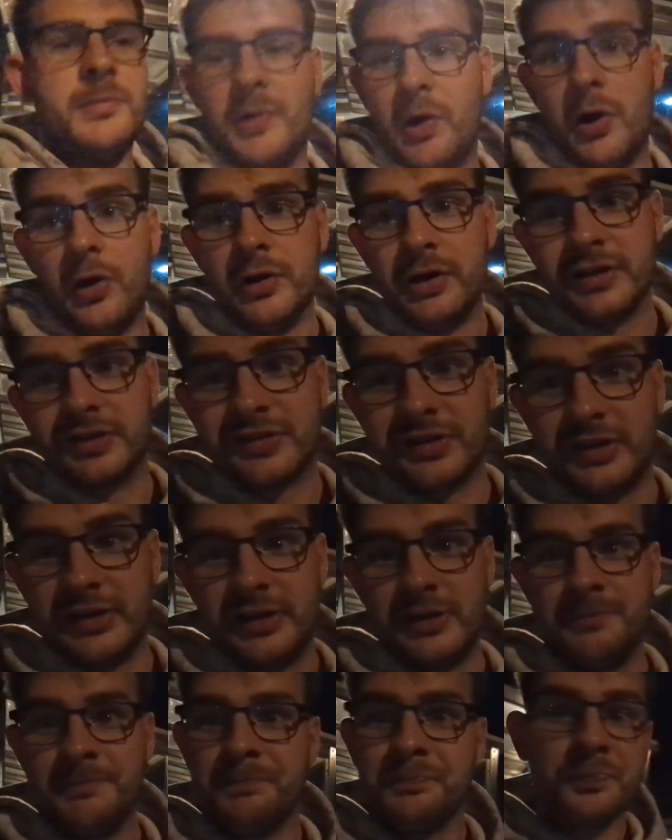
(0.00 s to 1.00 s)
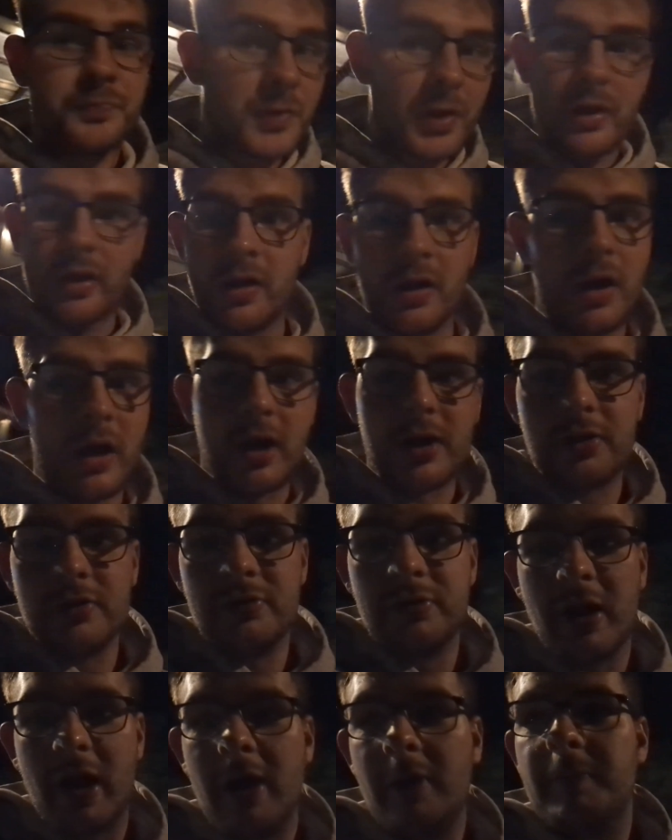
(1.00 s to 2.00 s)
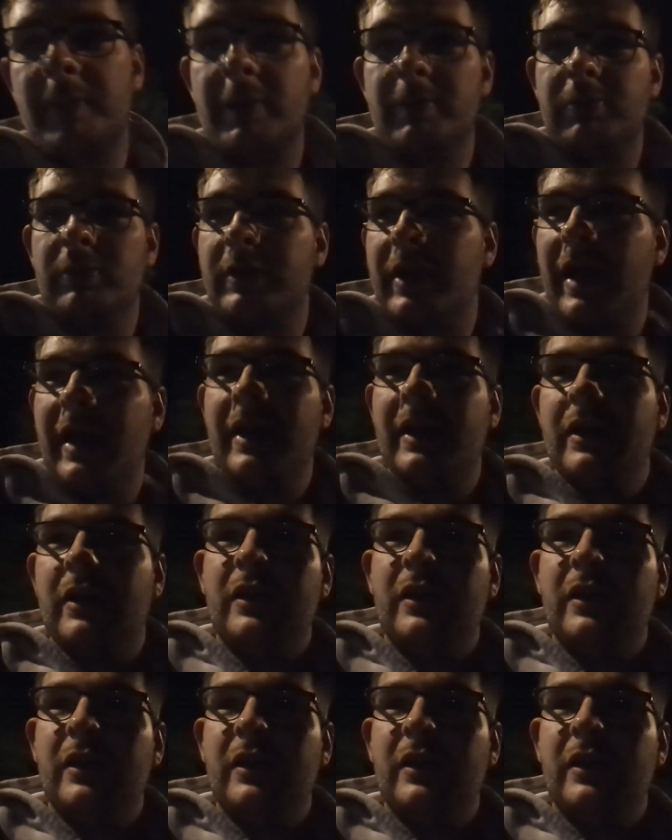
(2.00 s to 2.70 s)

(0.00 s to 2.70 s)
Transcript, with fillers: But honestly, I don't know how people get here.